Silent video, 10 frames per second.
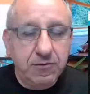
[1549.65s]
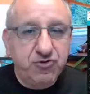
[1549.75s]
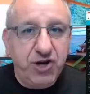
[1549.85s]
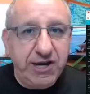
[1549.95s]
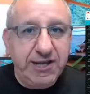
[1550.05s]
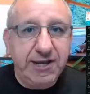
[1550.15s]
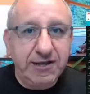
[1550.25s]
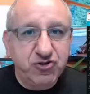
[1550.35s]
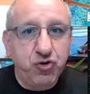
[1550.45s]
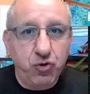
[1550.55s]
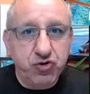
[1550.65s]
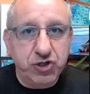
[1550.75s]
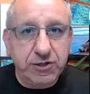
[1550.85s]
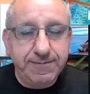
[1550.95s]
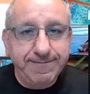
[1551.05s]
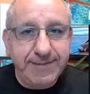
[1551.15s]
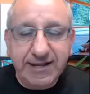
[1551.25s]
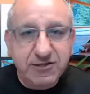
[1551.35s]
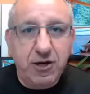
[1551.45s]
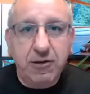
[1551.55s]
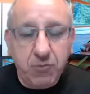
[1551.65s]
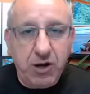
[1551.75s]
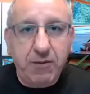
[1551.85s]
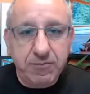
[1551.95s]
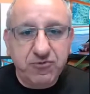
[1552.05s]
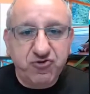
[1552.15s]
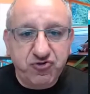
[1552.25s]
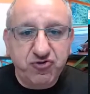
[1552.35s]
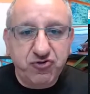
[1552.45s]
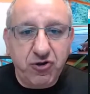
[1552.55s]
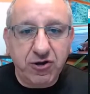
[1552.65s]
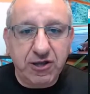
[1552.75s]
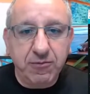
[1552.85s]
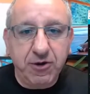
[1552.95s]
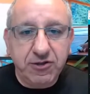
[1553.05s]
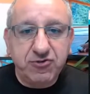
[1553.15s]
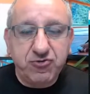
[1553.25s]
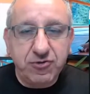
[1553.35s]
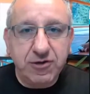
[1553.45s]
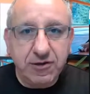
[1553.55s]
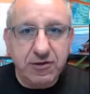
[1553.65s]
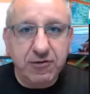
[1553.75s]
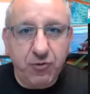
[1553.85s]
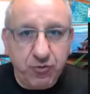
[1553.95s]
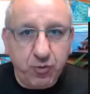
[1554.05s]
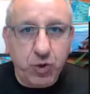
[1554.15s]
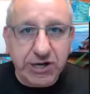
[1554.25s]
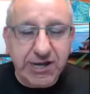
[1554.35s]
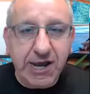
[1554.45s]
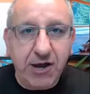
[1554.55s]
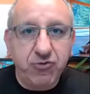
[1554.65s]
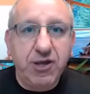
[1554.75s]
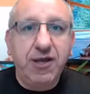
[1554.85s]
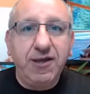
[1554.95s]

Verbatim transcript: training a soldier. That's not what I'm talking about, or working out.